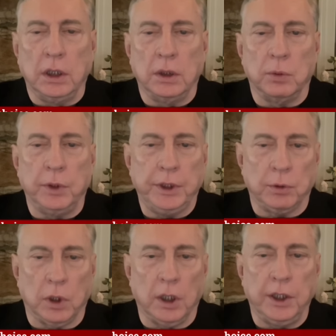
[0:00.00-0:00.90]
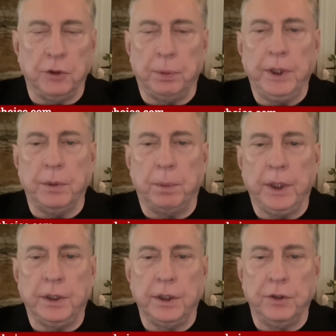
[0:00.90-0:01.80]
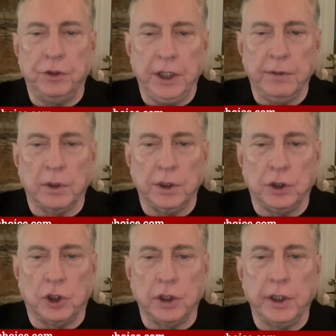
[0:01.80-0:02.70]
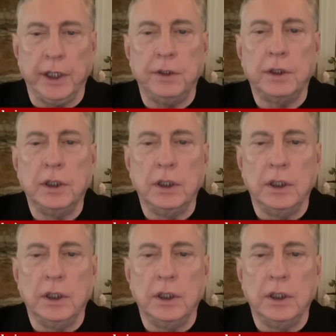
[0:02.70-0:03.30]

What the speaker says: Iran has been depicted as evil incarnate,